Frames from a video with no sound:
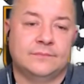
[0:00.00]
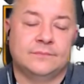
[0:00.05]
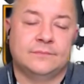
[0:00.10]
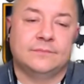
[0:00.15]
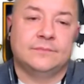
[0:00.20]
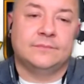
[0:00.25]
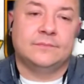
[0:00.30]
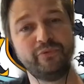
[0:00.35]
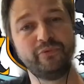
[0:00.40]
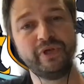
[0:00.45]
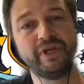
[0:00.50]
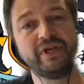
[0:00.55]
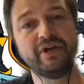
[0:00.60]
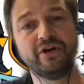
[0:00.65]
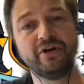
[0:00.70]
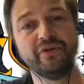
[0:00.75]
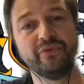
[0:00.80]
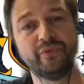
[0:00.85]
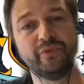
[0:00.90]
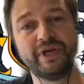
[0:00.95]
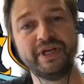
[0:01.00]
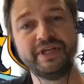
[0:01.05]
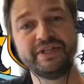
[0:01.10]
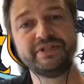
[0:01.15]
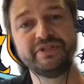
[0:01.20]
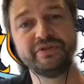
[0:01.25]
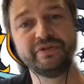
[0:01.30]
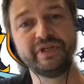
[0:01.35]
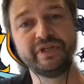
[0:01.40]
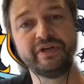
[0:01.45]
And we can't
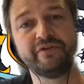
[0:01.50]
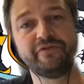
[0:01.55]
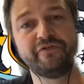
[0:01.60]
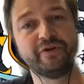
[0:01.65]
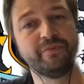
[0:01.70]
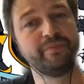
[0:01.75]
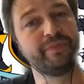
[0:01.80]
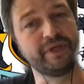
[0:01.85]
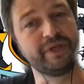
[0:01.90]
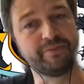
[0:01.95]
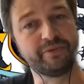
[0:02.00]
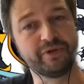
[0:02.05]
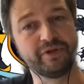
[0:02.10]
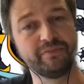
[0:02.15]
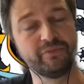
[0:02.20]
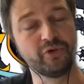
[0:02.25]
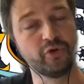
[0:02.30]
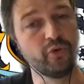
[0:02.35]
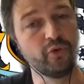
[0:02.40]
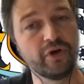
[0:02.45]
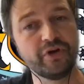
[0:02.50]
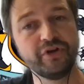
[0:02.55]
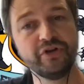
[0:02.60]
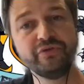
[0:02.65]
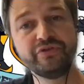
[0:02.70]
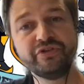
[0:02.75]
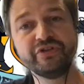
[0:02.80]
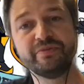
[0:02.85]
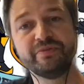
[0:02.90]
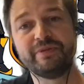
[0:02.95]
wait to hear from people who are new
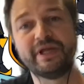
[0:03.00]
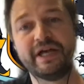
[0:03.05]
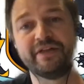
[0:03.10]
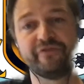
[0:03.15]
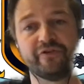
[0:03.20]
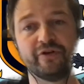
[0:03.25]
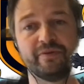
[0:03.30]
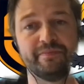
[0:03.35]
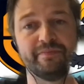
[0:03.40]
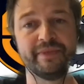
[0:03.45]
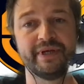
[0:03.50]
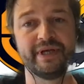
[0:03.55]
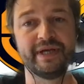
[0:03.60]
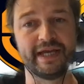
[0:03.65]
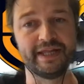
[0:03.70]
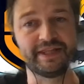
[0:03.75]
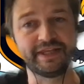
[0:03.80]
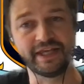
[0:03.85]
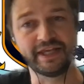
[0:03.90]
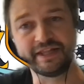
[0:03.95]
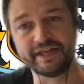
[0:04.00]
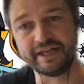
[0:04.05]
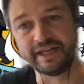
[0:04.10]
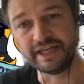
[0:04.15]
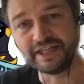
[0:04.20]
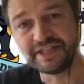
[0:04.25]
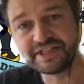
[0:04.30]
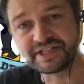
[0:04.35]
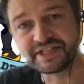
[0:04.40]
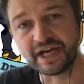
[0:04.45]
to the platform and get an
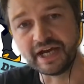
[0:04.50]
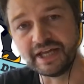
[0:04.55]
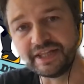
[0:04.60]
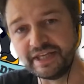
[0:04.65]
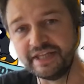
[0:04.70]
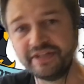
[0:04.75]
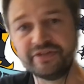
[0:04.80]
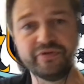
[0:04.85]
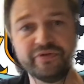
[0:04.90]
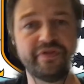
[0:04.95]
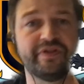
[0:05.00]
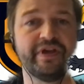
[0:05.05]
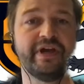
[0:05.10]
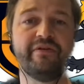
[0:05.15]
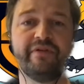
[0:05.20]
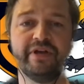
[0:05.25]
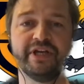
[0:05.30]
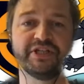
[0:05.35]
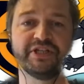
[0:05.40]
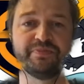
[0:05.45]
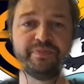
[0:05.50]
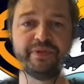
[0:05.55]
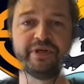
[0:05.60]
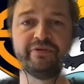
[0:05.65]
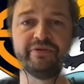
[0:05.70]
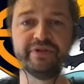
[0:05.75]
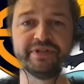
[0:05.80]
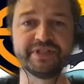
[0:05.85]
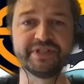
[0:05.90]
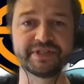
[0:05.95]
insight into their
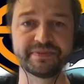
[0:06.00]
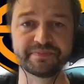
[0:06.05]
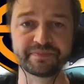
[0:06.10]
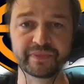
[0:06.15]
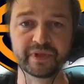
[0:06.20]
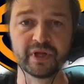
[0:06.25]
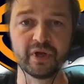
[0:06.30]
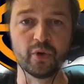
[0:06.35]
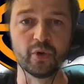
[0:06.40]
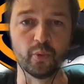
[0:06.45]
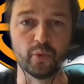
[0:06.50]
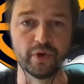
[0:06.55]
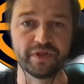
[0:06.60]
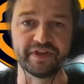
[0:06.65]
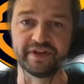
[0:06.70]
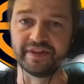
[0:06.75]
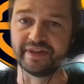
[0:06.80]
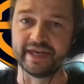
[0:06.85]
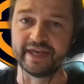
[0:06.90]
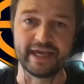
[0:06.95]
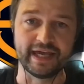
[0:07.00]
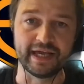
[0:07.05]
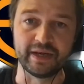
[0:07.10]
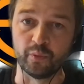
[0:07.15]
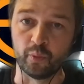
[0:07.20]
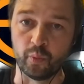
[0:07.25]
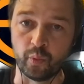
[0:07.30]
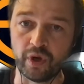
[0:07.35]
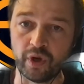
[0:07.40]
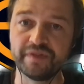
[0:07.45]
experience with it
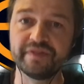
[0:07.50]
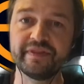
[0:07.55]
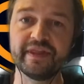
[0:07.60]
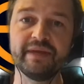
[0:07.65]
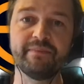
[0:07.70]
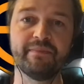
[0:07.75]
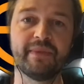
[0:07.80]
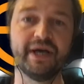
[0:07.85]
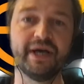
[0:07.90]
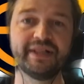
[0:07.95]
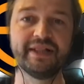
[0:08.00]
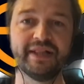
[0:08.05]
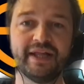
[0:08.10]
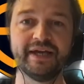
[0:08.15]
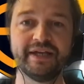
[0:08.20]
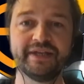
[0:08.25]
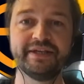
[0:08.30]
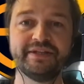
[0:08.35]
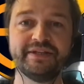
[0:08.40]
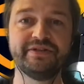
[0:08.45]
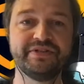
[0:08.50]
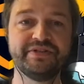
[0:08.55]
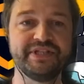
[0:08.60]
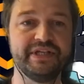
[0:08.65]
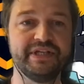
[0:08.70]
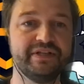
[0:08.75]
and what they might like to see in